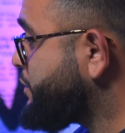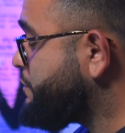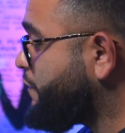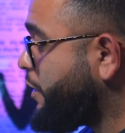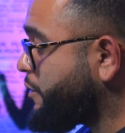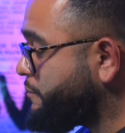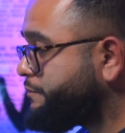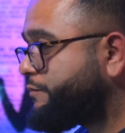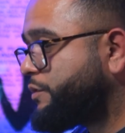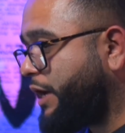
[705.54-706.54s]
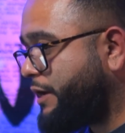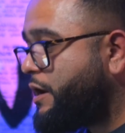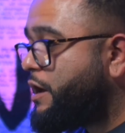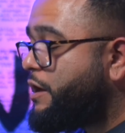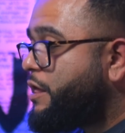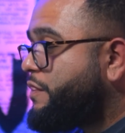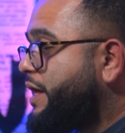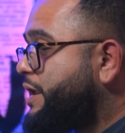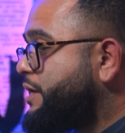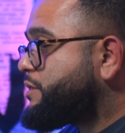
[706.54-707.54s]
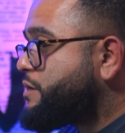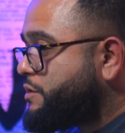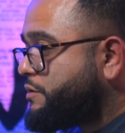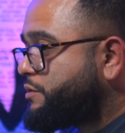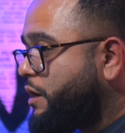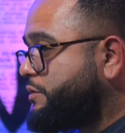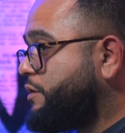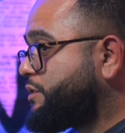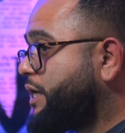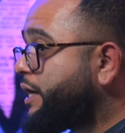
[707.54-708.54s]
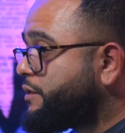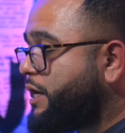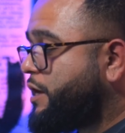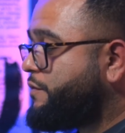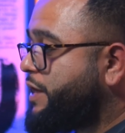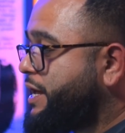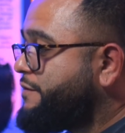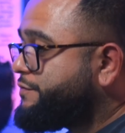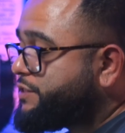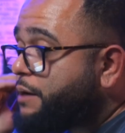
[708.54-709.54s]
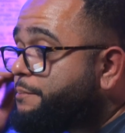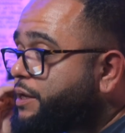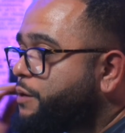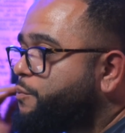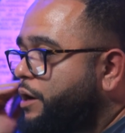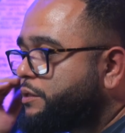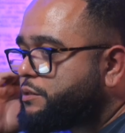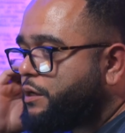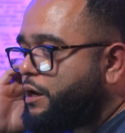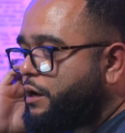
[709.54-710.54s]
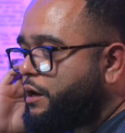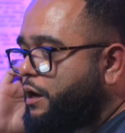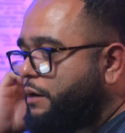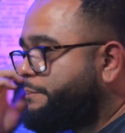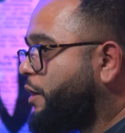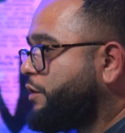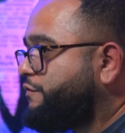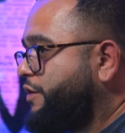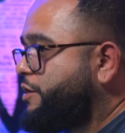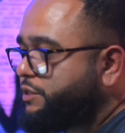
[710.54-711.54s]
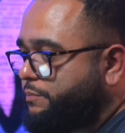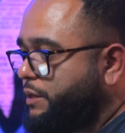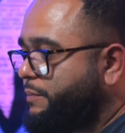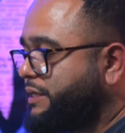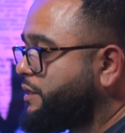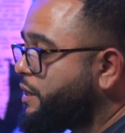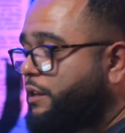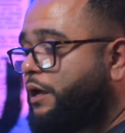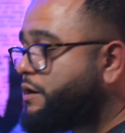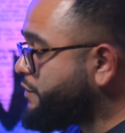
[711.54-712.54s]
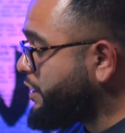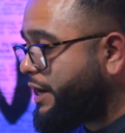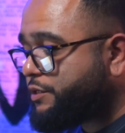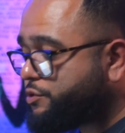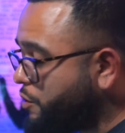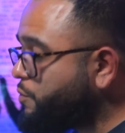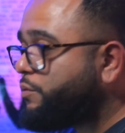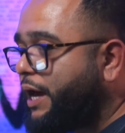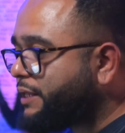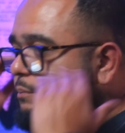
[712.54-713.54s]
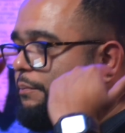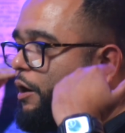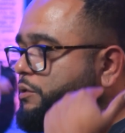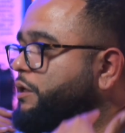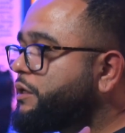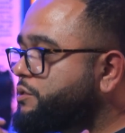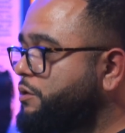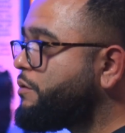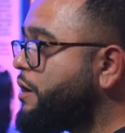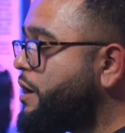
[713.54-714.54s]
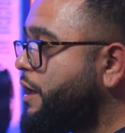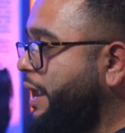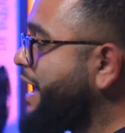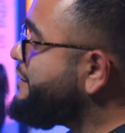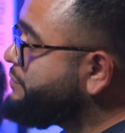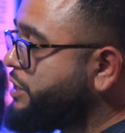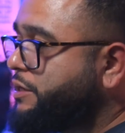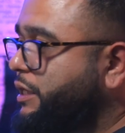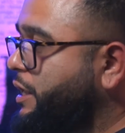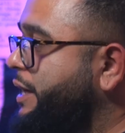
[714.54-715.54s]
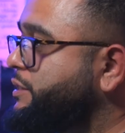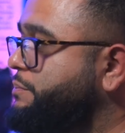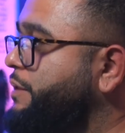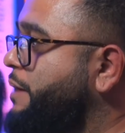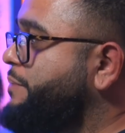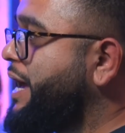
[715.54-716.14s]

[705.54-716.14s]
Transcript: some volume. Okay. That is another telltale sign that if somebody wants a bald fade or something, because a lot of clients don't like the bald look. So I have tons of clients that